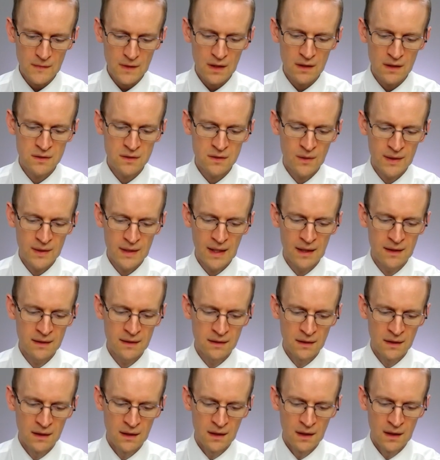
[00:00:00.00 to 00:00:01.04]
So
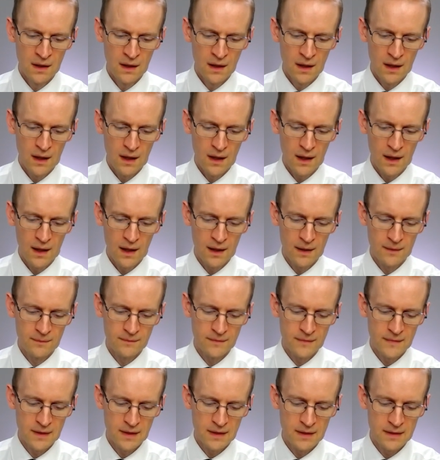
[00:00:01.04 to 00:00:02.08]
again,
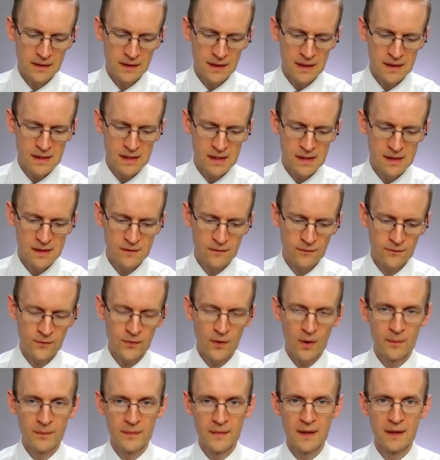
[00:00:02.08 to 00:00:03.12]
this is
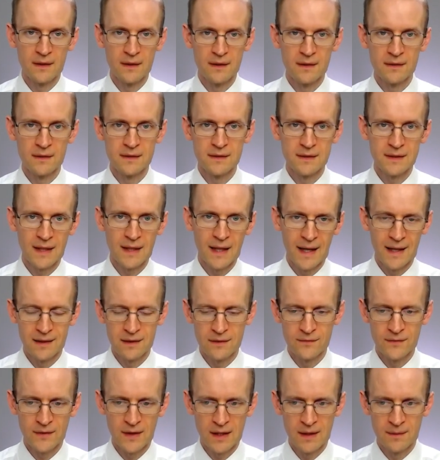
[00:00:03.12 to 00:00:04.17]
from the head
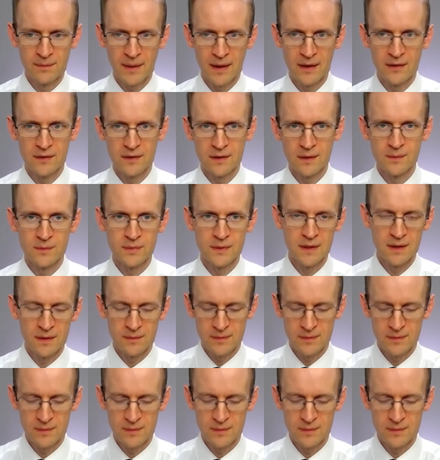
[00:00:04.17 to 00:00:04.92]
of the parent company,